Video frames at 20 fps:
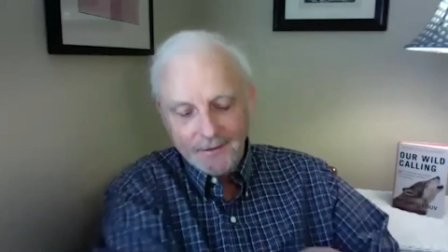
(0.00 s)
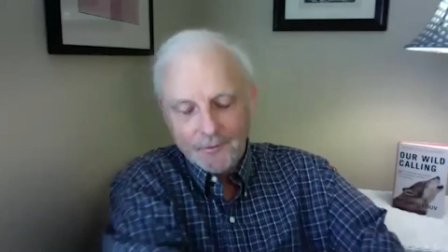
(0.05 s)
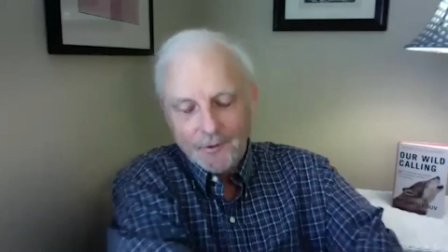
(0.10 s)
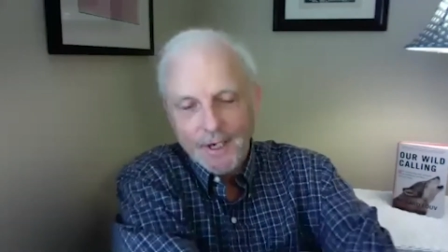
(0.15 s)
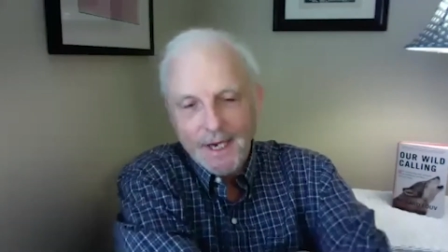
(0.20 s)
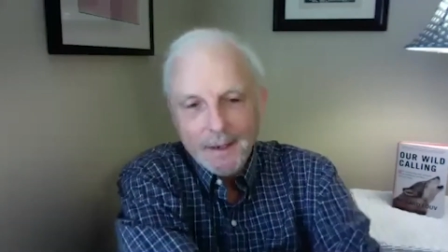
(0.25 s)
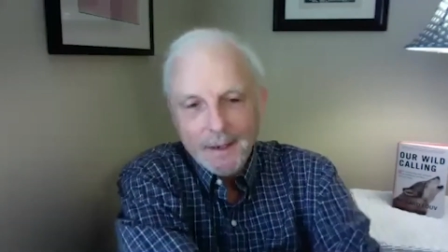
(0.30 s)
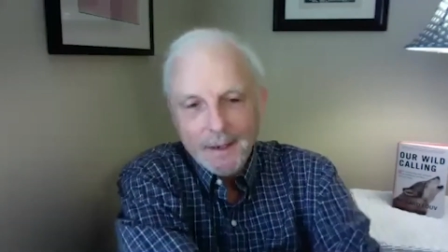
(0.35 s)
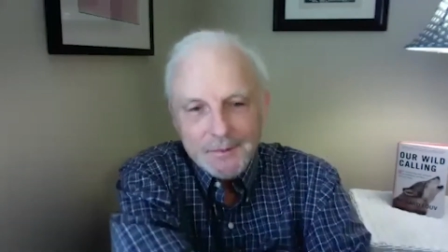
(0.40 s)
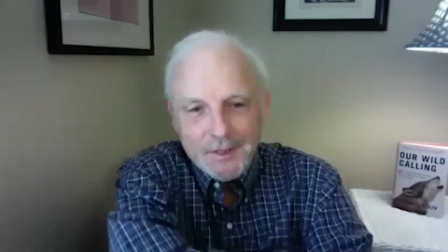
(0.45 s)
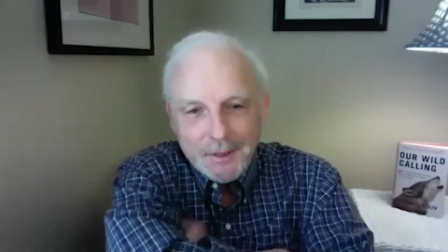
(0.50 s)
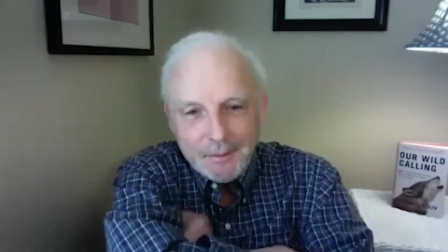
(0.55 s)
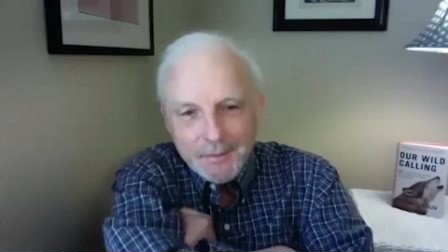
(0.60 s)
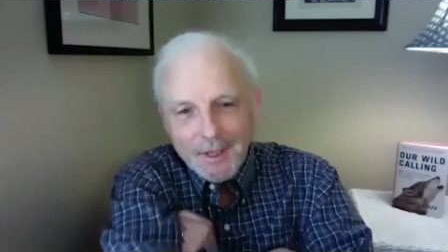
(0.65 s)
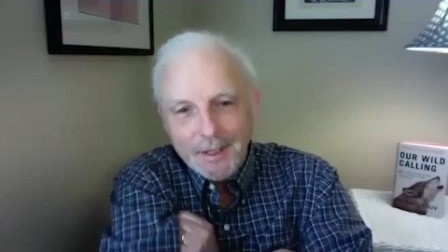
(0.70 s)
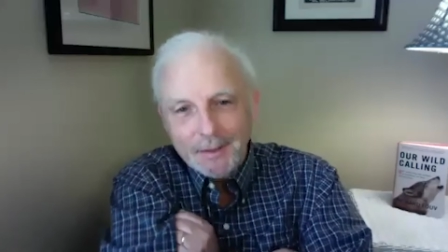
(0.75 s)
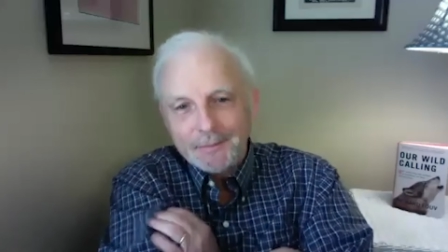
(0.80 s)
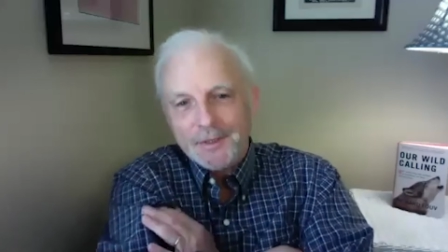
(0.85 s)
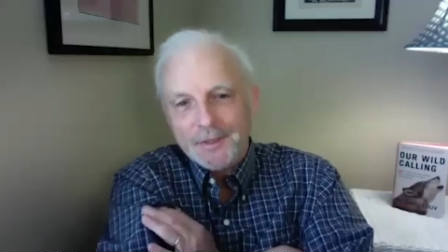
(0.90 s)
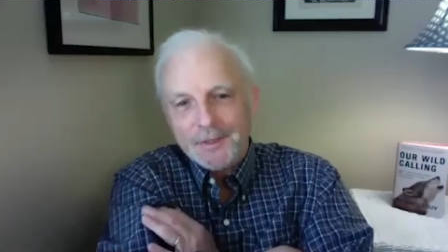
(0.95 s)
it wrapped him
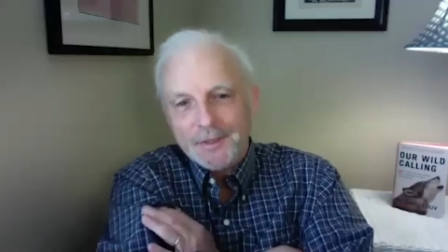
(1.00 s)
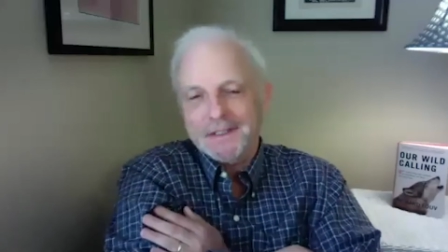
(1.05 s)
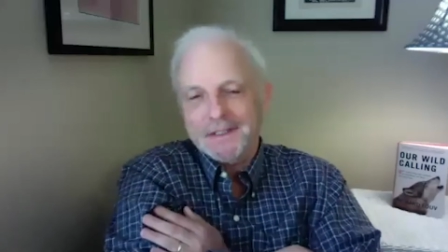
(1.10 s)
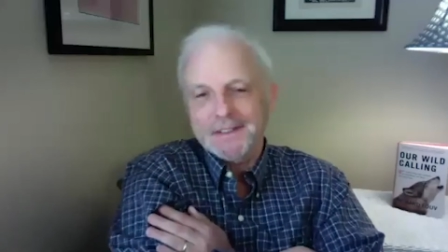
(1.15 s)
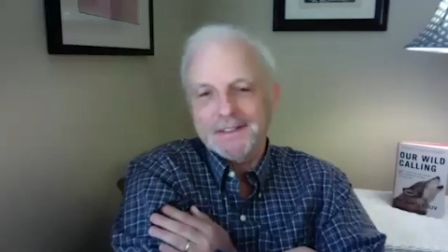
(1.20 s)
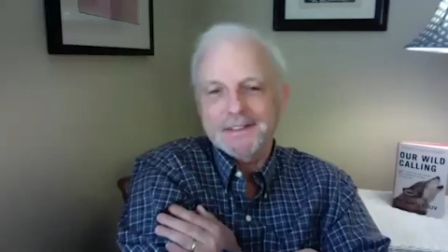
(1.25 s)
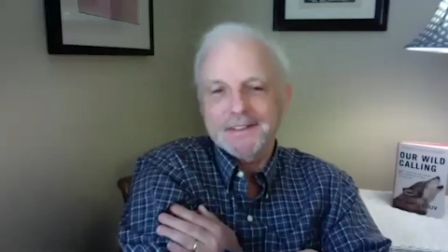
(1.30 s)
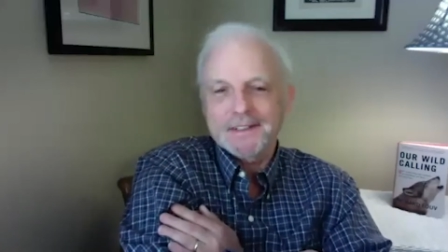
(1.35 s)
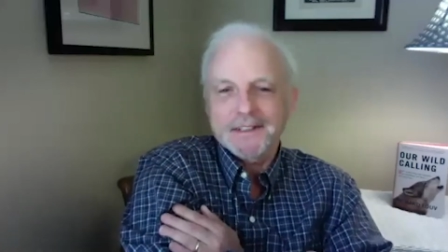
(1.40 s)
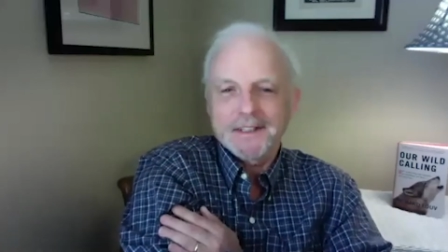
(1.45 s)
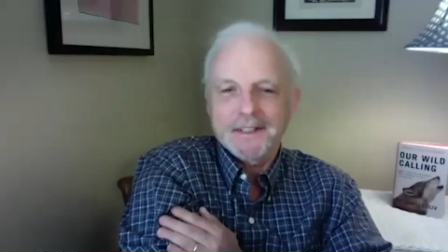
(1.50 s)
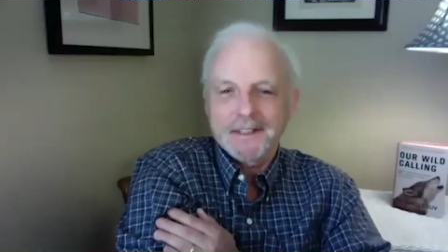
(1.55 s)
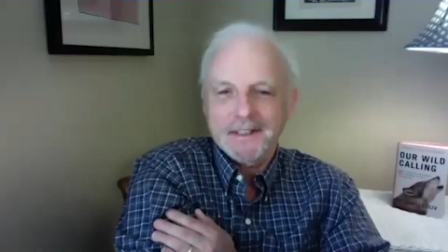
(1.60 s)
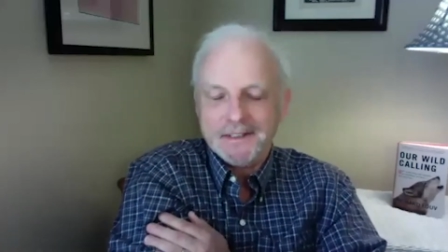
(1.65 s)
up in its